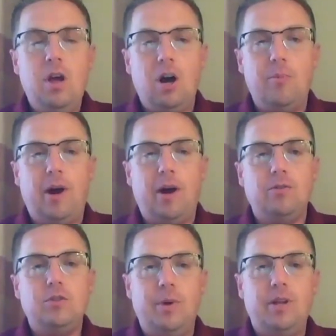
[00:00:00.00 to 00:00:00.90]

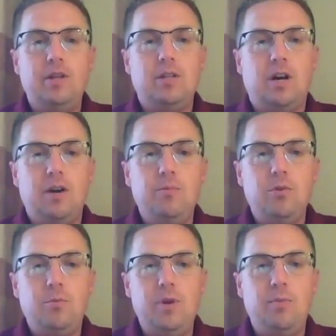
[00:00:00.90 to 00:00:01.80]
about spending time
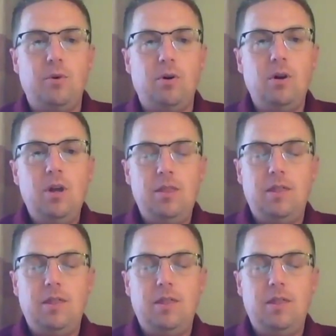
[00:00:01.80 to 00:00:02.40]
with people